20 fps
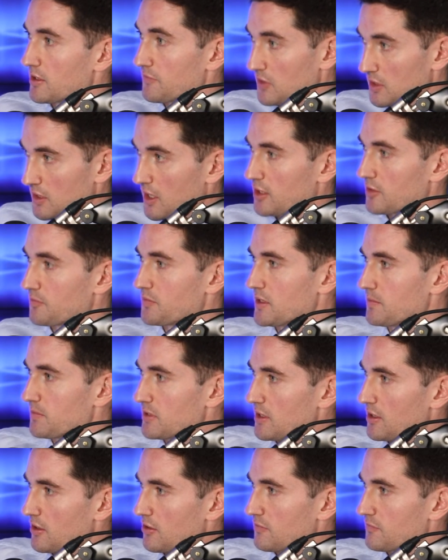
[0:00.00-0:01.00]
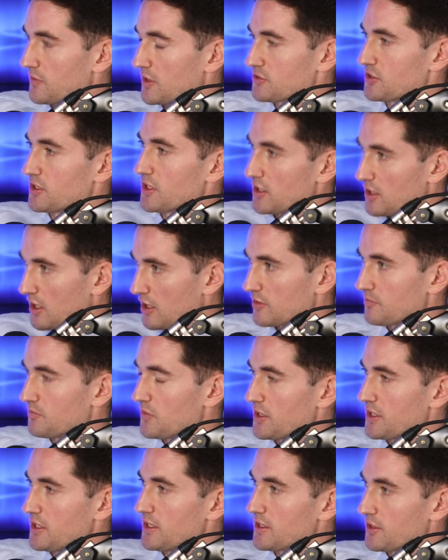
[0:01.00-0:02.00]
If a lot of people are investing a lot of
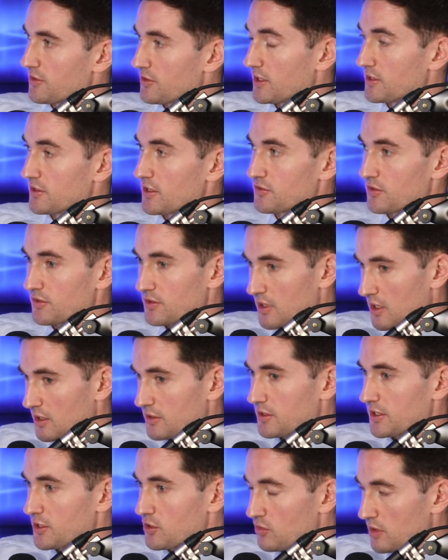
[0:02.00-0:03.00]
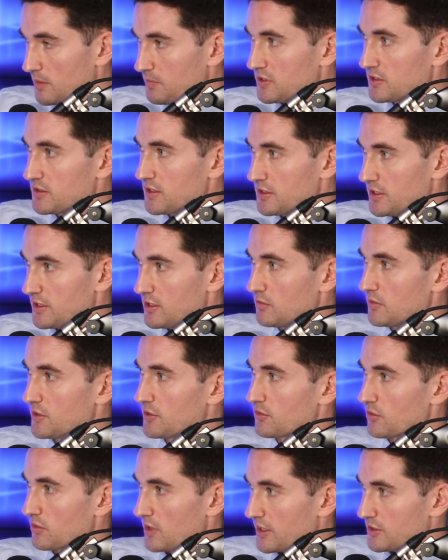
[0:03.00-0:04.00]
money in a thing that they're not equipped to deal
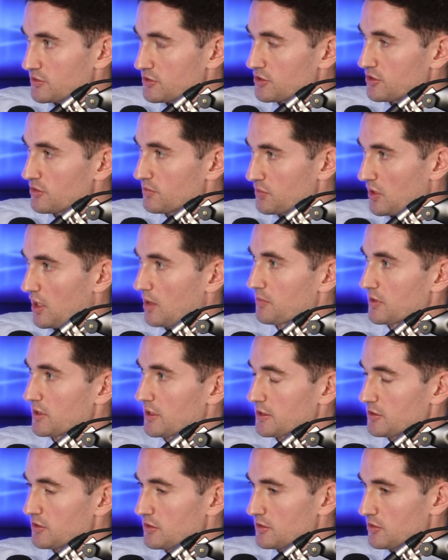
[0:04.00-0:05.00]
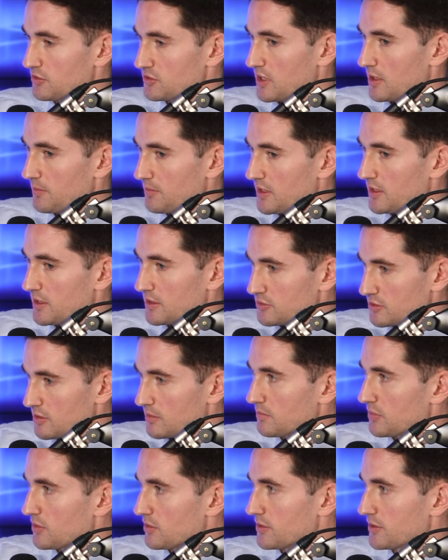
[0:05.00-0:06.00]
with or execute properly, doesn't that mean at
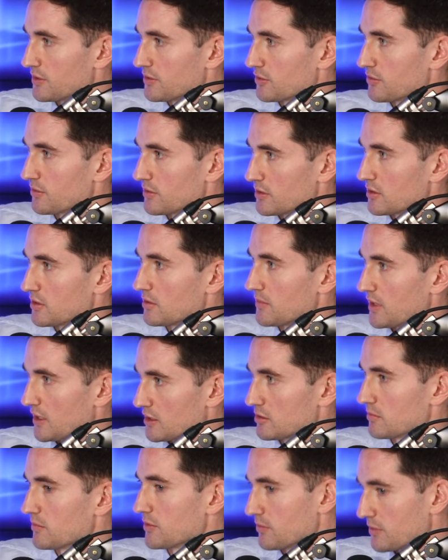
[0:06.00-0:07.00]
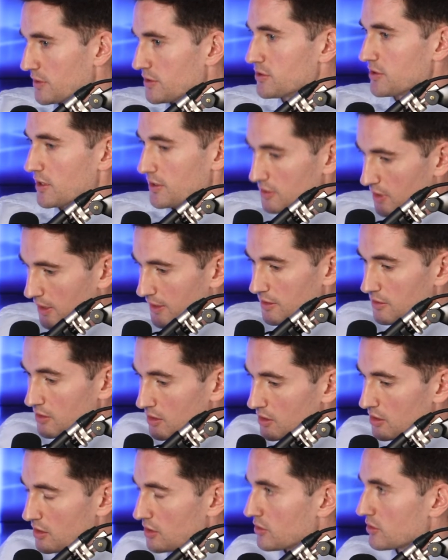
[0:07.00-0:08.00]
some point a critical mass will be reached and then
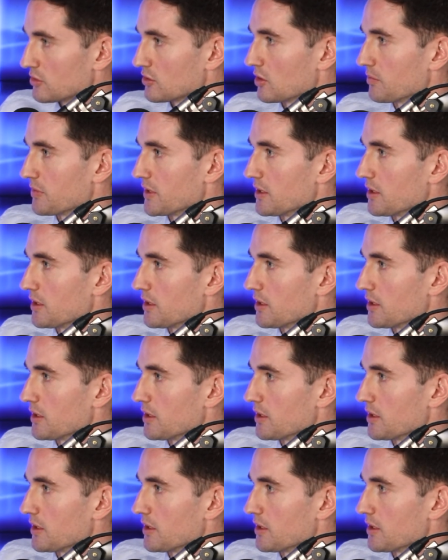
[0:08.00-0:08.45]
there'll be